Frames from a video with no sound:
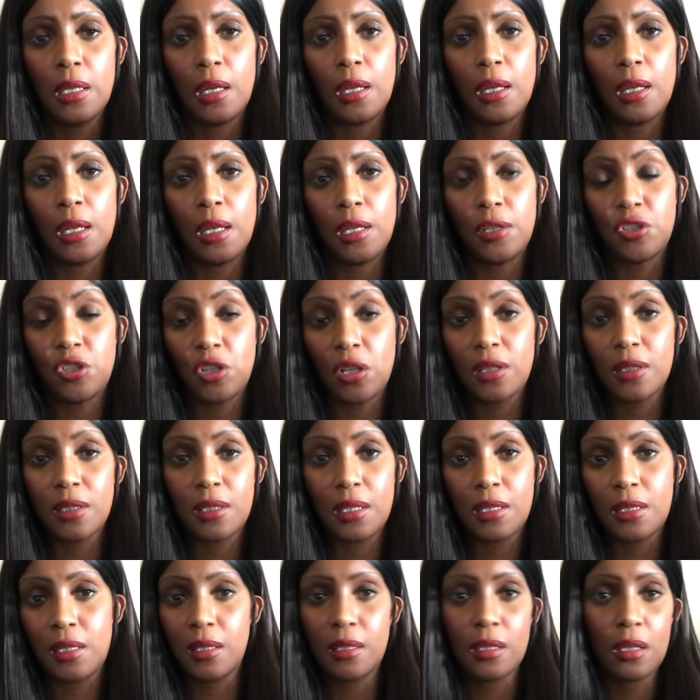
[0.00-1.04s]
Uh,
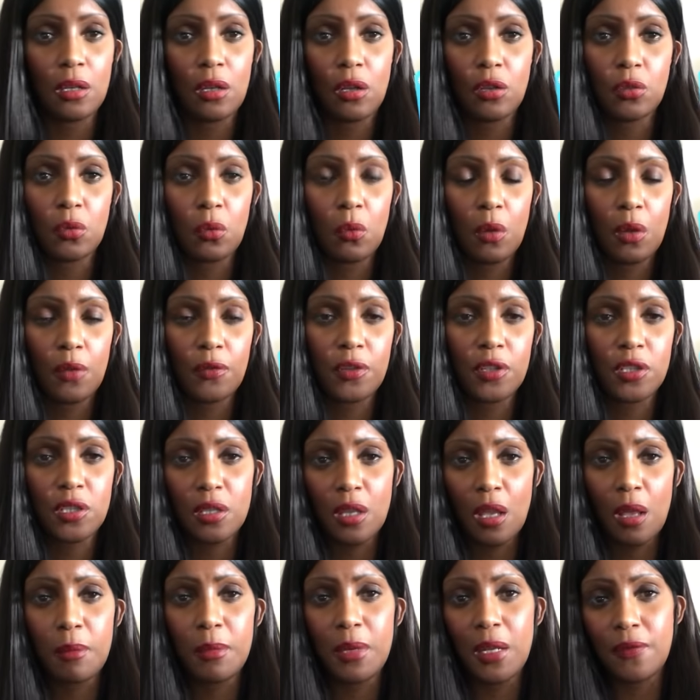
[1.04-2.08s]
Justice is another one. There's
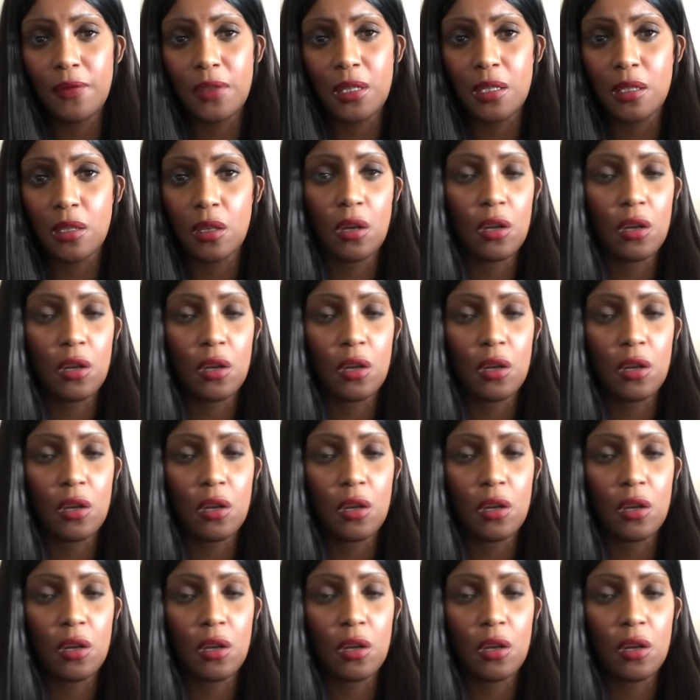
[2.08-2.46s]
so many of these